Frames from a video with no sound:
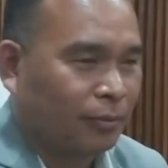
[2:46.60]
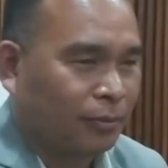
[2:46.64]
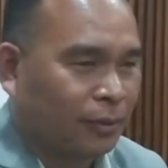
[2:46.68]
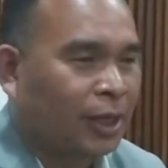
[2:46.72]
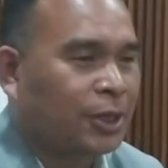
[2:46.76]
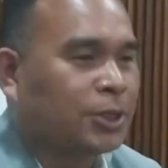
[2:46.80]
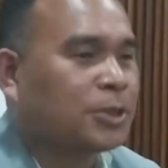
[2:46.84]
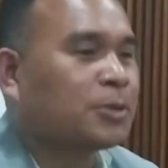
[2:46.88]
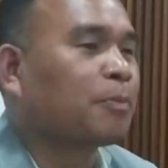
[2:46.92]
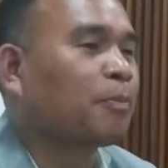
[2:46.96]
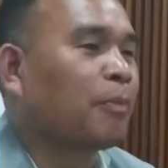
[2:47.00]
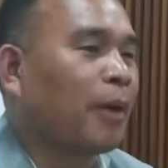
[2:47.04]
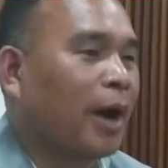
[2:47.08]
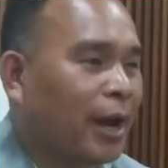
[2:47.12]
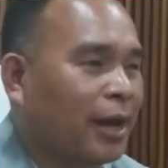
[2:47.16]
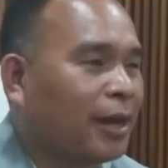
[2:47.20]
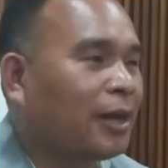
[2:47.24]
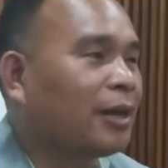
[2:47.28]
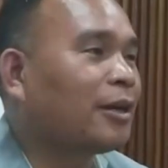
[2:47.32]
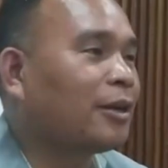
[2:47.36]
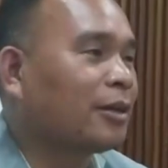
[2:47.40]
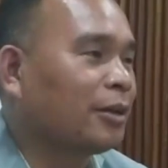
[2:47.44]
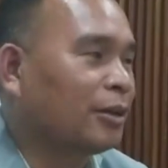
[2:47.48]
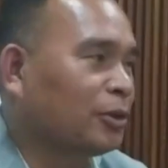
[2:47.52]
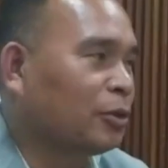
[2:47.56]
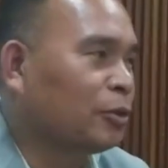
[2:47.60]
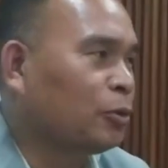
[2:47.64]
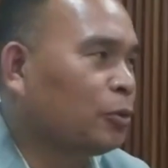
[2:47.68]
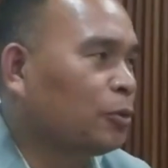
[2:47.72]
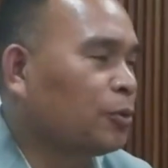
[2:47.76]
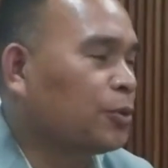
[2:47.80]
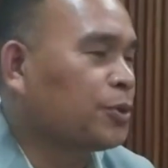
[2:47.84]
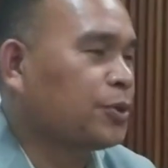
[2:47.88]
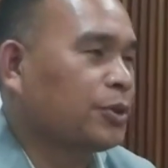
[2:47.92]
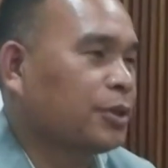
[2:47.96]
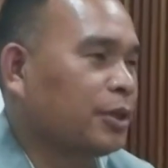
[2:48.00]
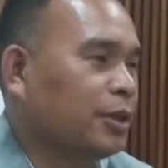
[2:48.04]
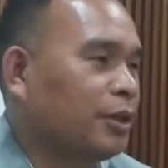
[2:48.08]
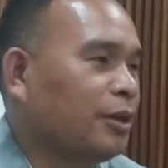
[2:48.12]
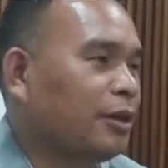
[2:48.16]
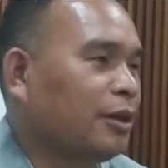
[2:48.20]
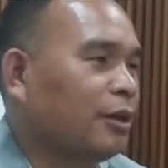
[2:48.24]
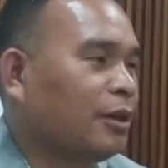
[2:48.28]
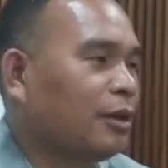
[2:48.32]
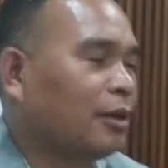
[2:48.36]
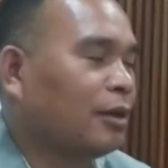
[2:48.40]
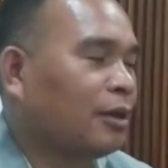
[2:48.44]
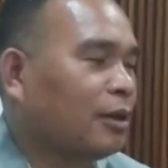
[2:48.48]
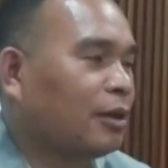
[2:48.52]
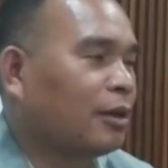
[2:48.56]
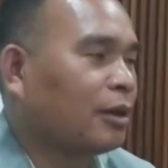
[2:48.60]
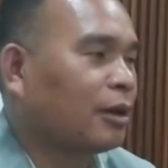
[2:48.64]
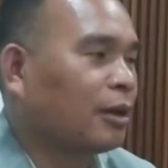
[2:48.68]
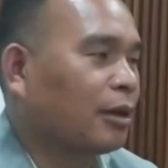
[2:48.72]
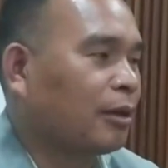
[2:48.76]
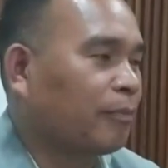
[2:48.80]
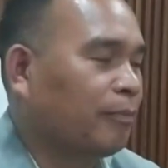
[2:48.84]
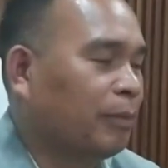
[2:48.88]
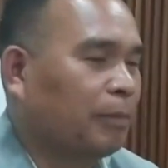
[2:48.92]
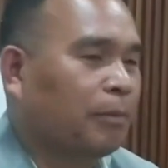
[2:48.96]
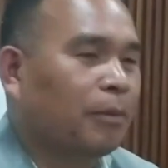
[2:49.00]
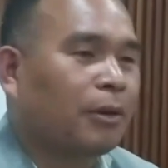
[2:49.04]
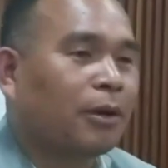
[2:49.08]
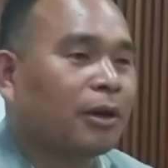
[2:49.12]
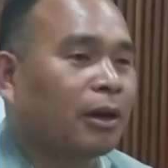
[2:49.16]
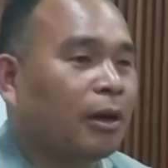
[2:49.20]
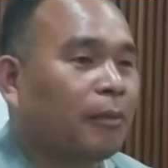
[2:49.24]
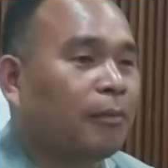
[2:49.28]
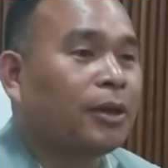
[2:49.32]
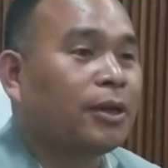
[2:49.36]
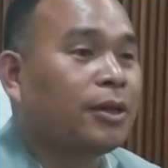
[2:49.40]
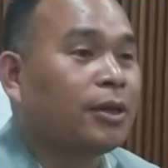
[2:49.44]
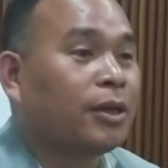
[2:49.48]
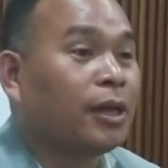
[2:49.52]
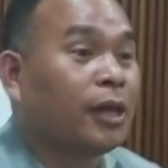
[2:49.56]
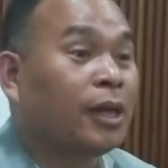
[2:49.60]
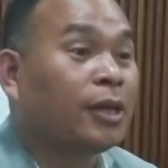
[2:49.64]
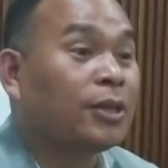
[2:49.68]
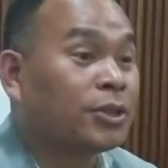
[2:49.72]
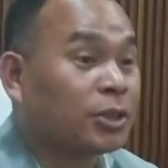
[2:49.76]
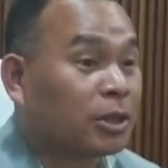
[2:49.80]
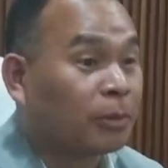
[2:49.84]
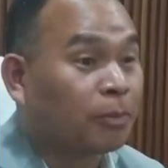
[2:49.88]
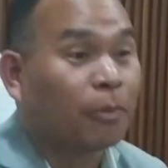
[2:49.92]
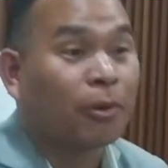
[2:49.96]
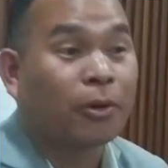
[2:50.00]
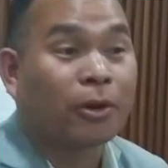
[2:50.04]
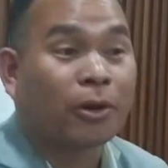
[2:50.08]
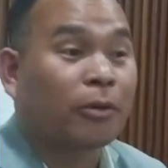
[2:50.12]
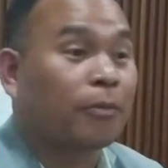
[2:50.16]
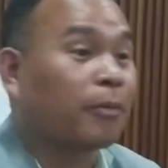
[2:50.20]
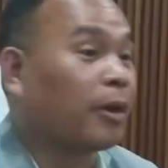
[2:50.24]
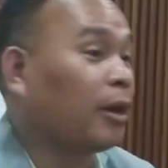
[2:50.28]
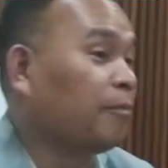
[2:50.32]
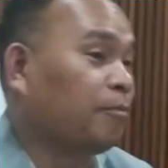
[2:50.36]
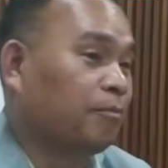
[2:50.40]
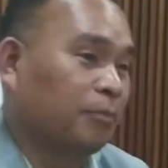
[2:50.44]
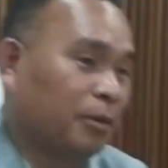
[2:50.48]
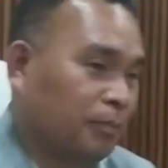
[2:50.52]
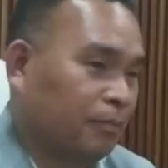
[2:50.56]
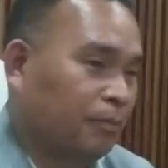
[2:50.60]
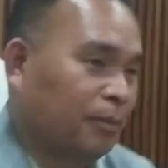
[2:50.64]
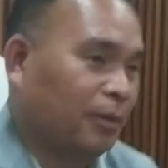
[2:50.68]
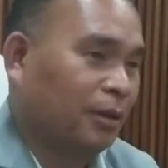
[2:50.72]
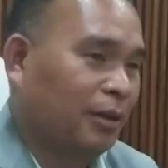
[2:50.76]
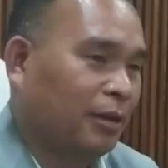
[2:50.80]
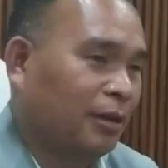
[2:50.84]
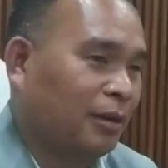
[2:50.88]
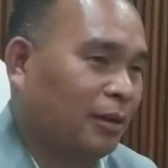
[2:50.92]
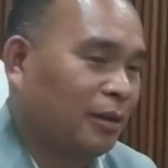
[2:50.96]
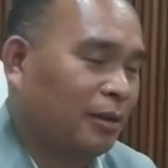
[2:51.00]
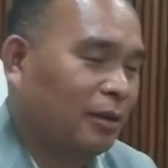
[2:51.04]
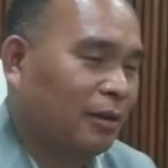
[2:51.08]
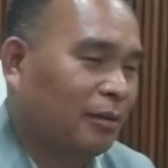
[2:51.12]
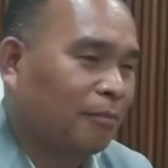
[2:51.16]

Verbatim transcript: inspired to see people coming in support of NPP.